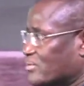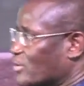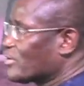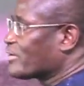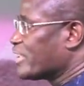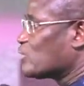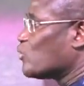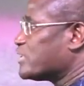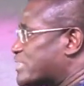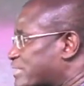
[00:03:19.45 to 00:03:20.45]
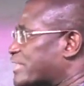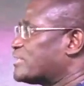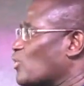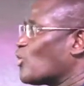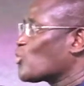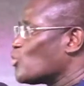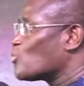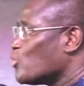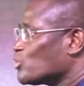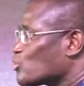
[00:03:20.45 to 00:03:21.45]
Don't read, won't read. Don't
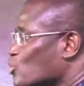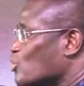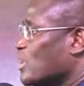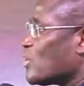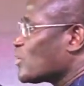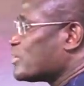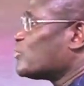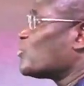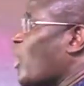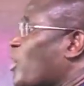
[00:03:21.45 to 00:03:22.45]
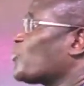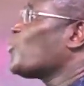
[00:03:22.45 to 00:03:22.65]
cook, won't cook. No